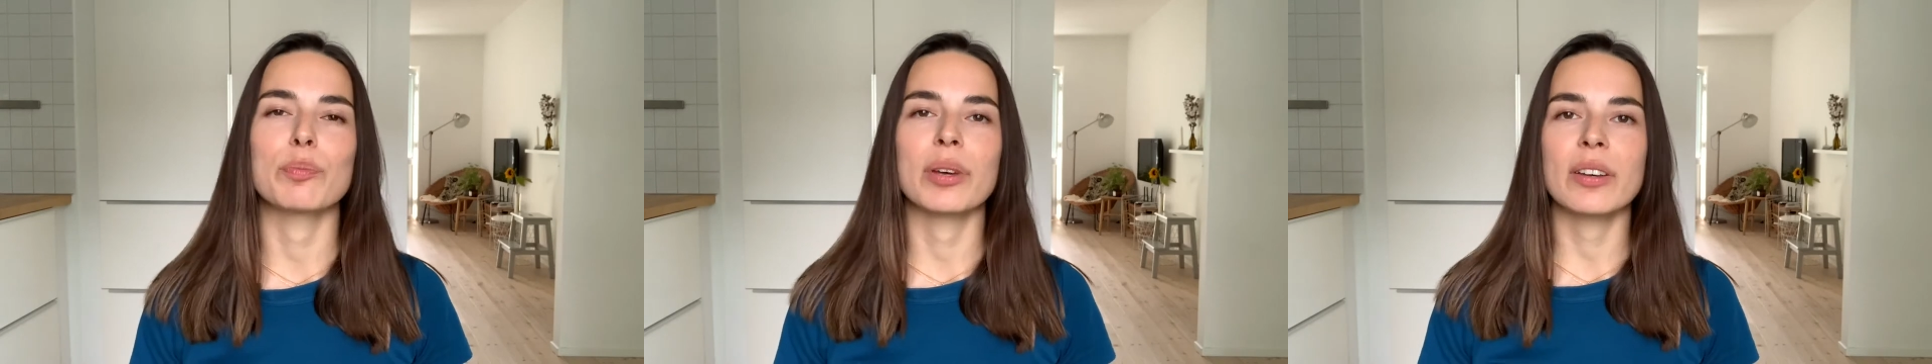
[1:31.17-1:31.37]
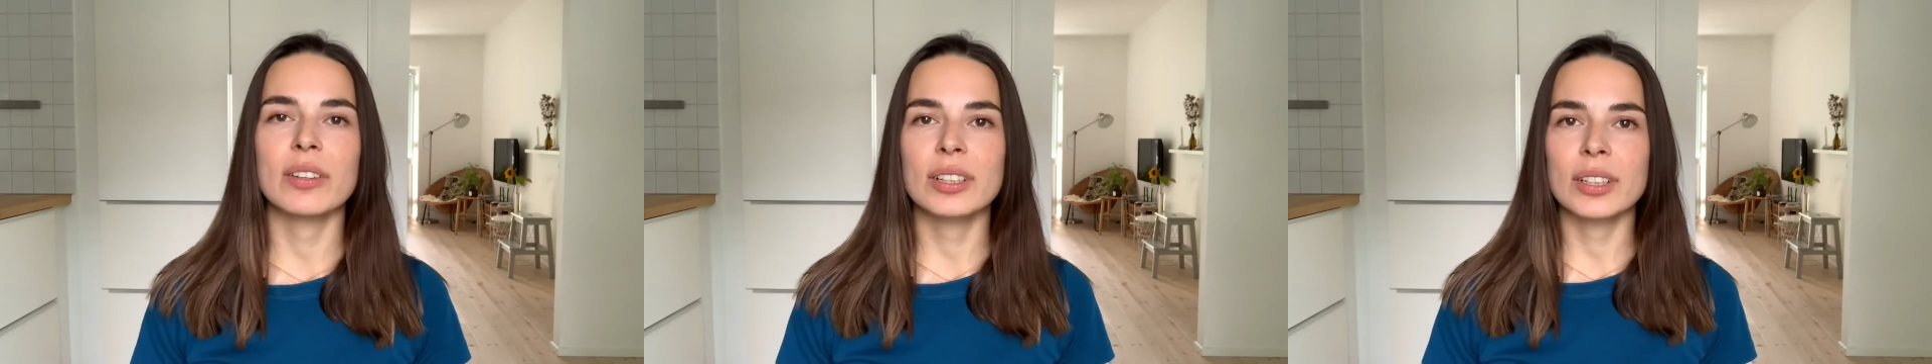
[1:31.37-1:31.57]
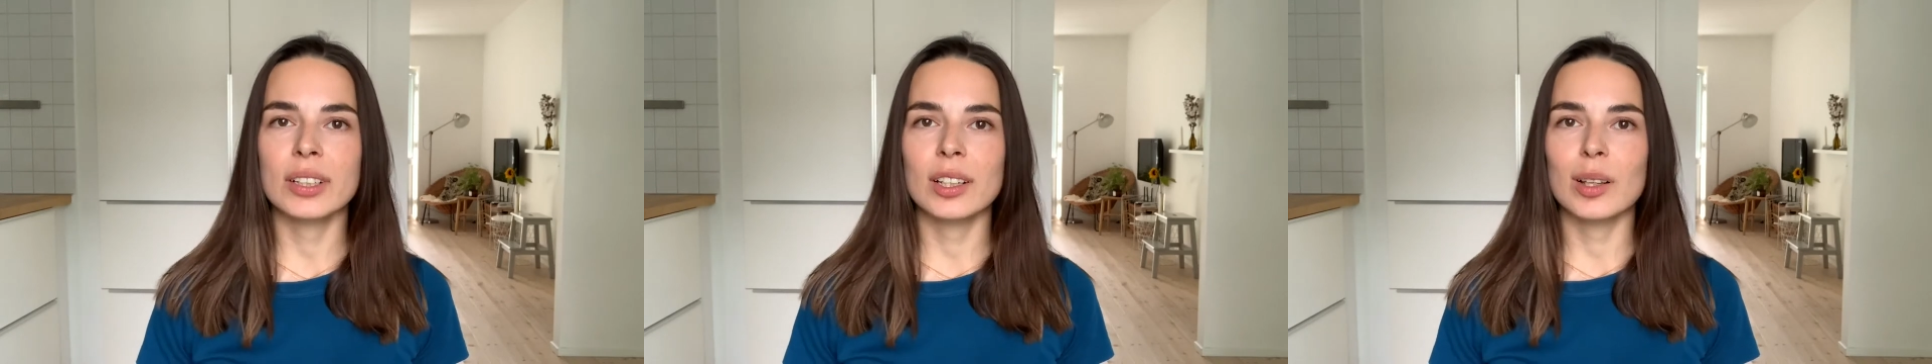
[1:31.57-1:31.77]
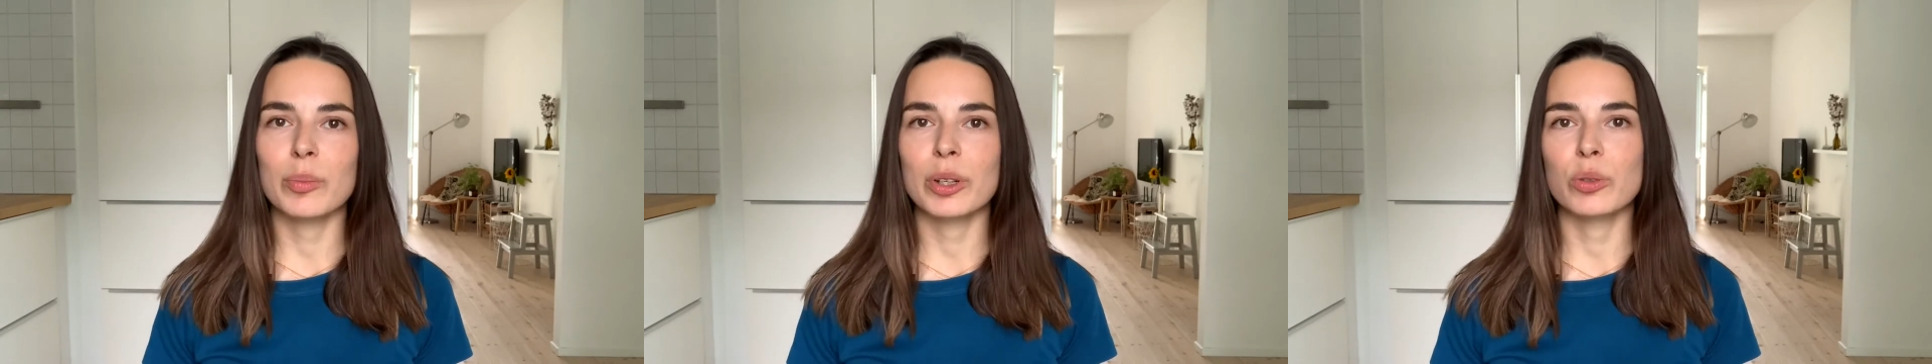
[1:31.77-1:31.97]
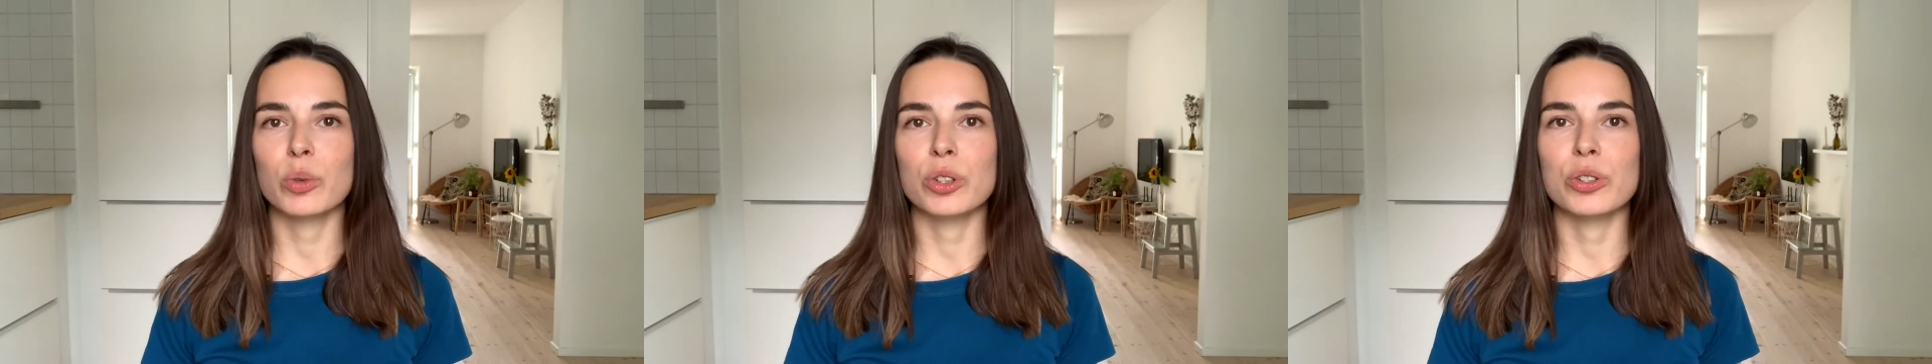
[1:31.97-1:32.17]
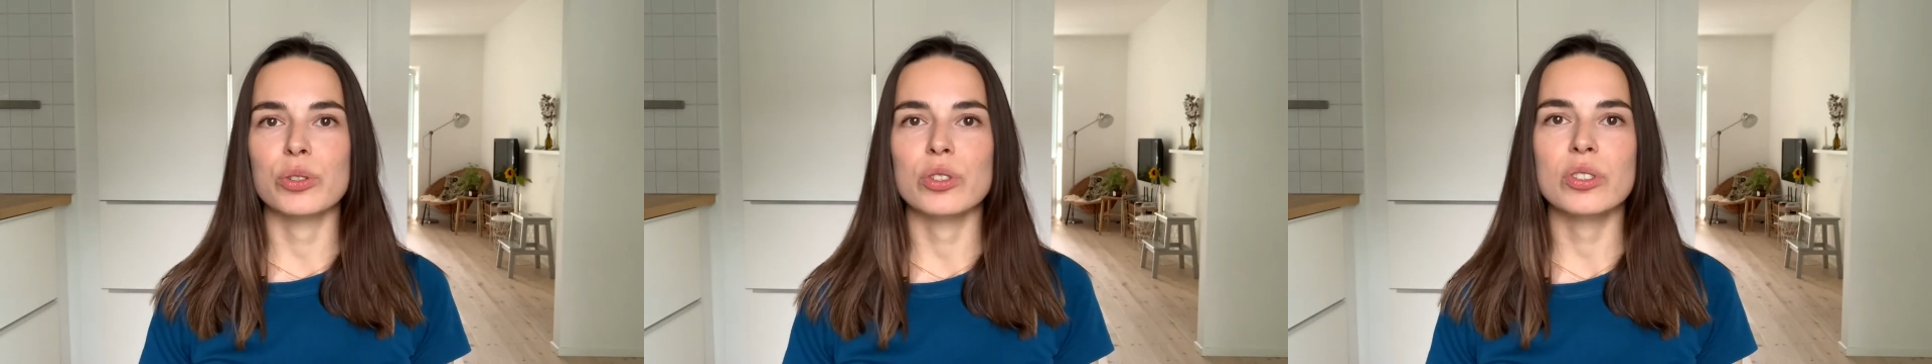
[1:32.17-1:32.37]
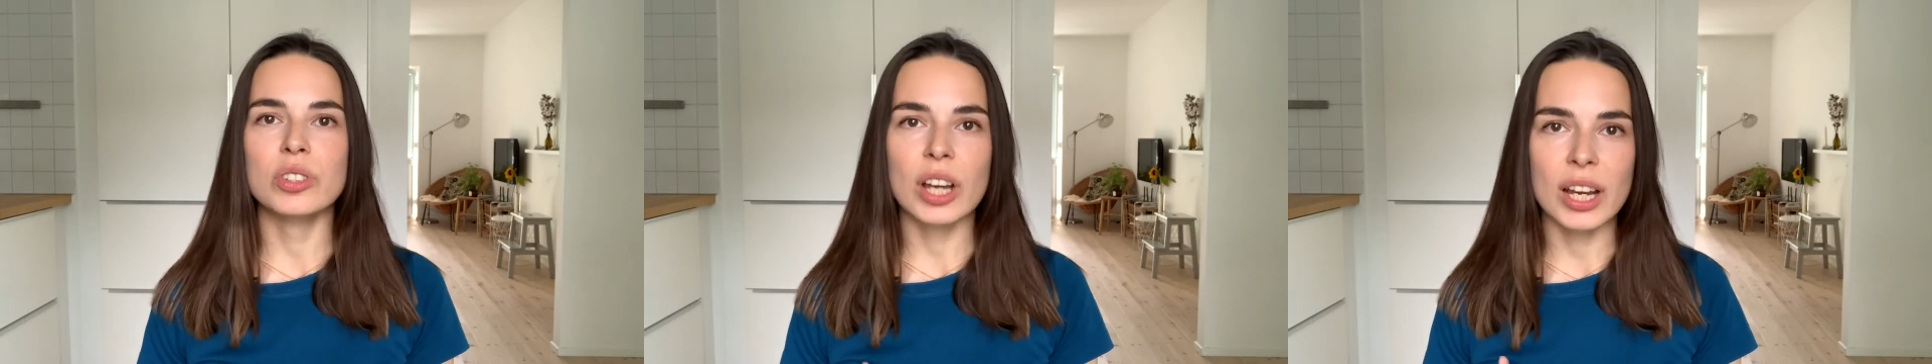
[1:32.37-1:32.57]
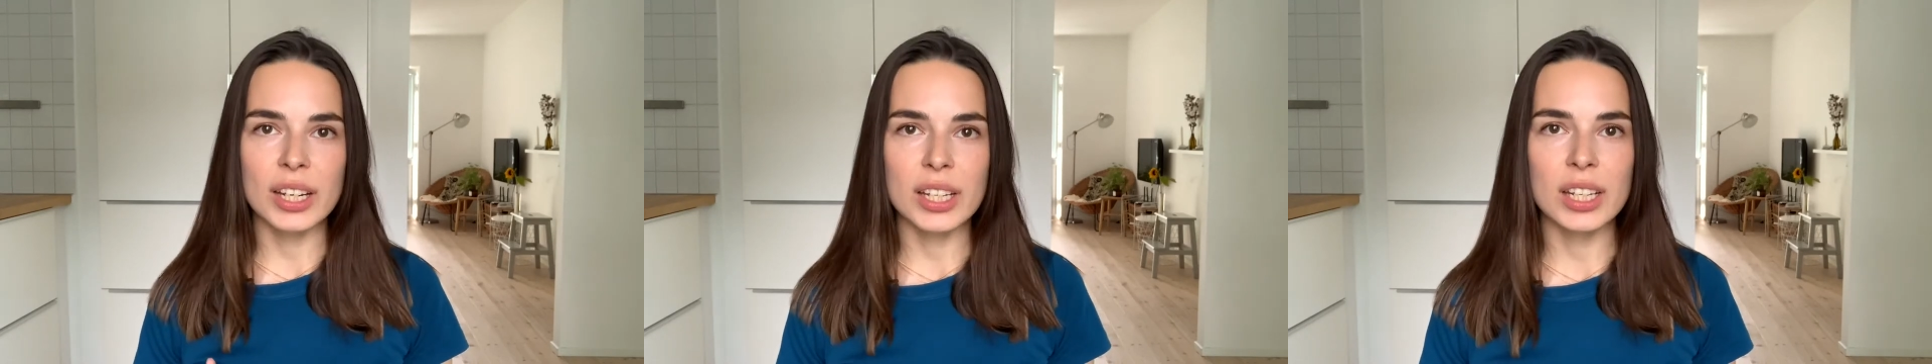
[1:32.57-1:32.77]
pivot a little bit what you
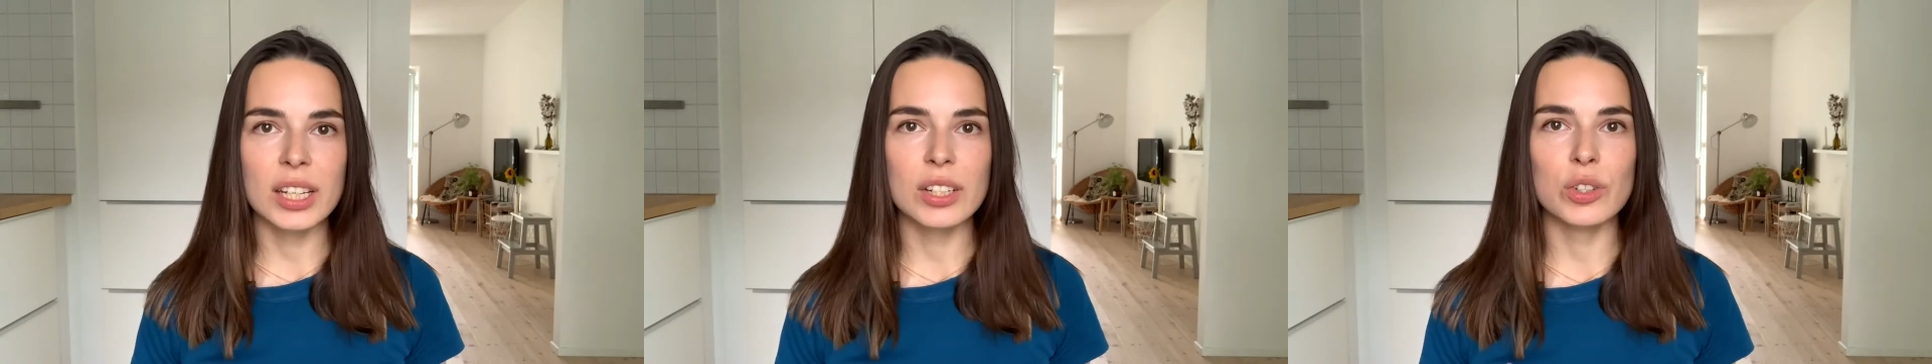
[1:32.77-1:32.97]
study